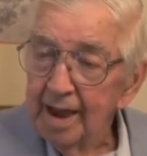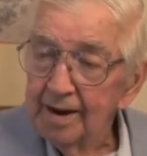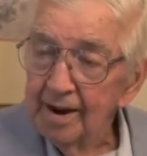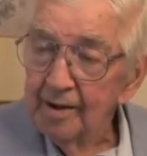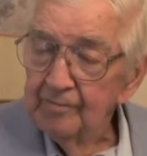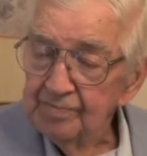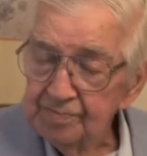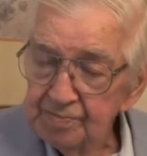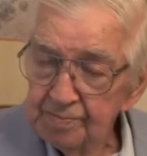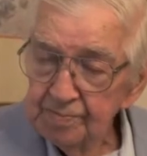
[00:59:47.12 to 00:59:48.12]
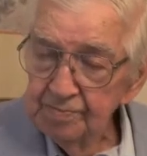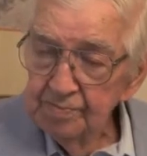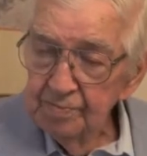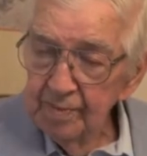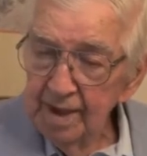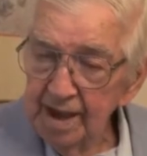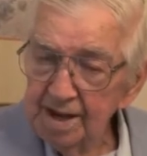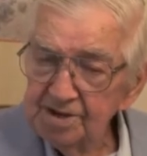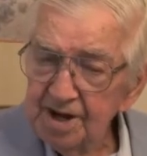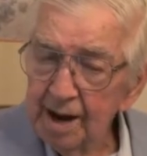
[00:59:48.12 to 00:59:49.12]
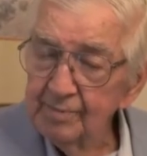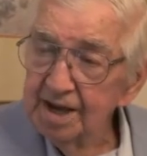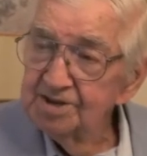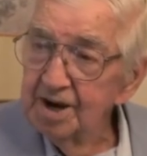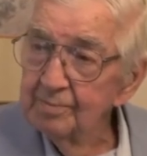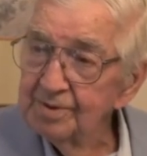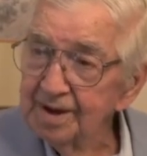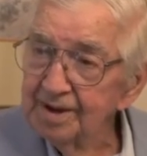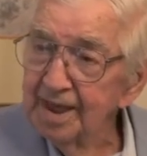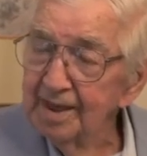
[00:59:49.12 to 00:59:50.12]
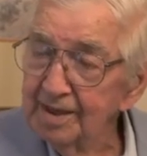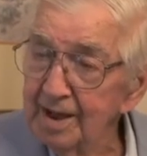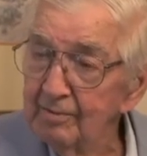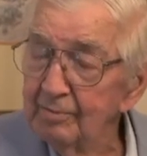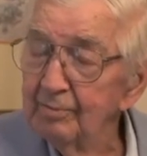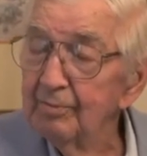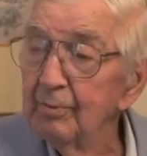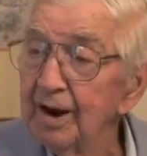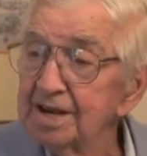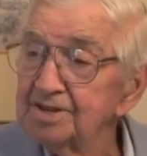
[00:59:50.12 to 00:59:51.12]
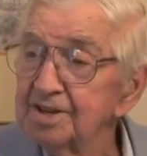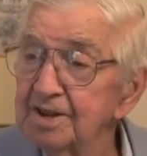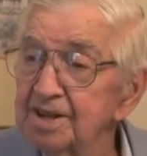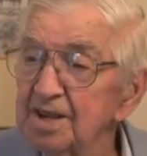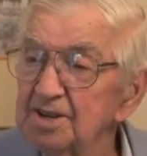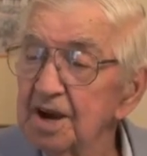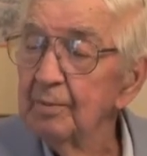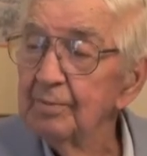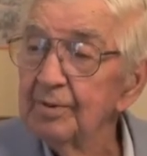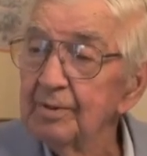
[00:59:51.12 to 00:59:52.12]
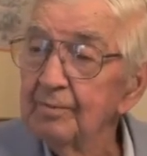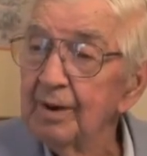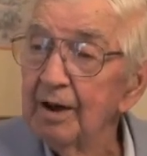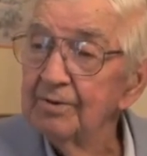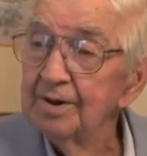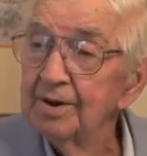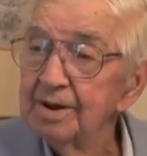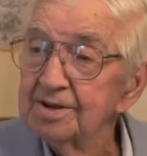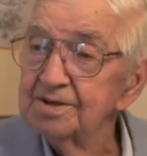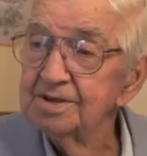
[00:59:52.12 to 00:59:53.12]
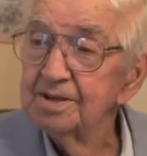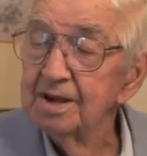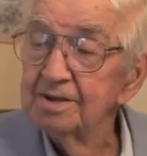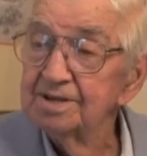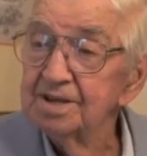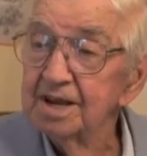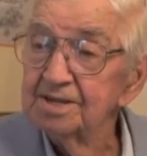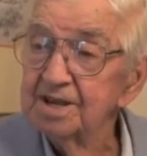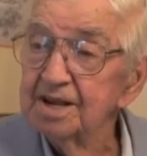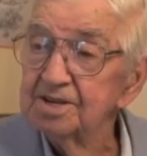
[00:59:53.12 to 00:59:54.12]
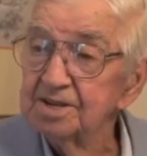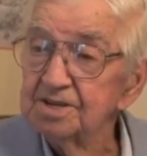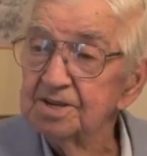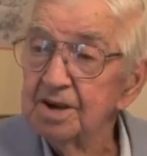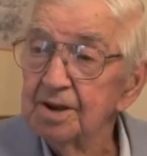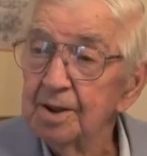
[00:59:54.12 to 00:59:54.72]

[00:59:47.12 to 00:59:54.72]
And each time he jumped it, they raised the jump about 6 inches.